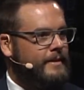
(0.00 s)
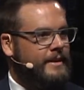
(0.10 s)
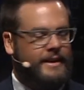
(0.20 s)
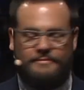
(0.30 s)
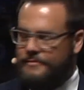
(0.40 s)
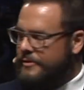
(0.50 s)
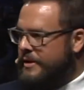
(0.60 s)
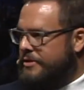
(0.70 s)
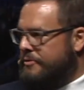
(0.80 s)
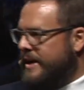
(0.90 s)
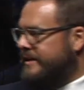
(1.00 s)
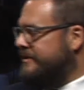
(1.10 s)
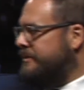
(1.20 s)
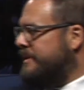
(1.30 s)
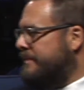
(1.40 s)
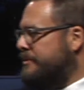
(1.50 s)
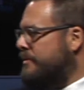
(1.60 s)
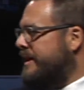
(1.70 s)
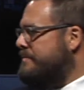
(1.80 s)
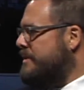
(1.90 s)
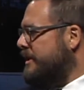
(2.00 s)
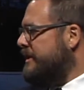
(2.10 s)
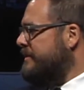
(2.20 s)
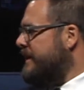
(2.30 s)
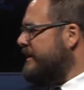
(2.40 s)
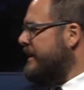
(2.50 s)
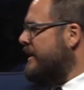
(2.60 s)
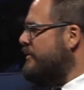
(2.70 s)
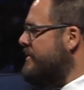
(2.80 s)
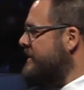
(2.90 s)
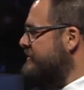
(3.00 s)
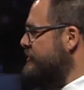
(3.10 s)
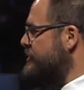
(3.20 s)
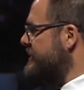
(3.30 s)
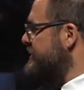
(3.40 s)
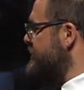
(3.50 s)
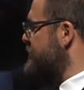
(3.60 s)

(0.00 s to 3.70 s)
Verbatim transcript: I threatened sometime to write a book about how women have ruined the